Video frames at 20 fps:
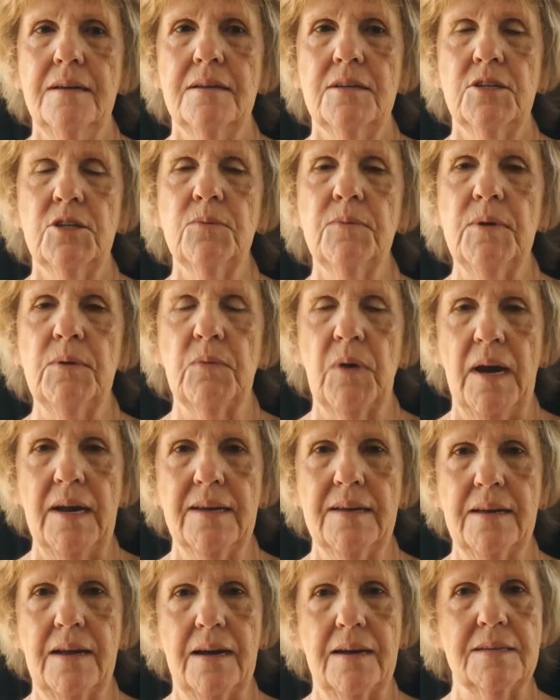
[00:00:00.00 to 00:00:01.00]
to be
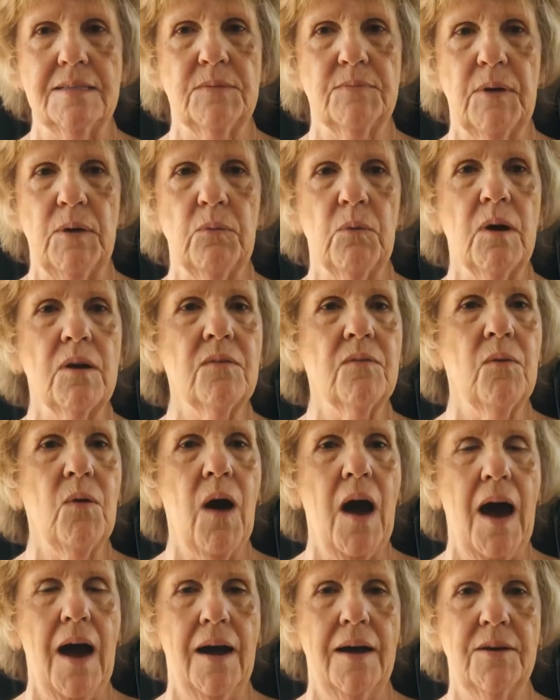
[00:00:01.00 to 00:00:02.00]
recognized by one of
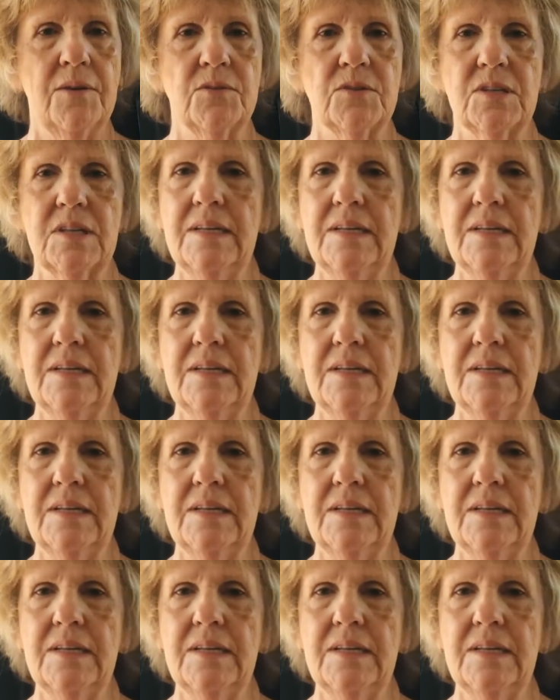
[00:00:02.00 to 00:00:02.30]
Ohio's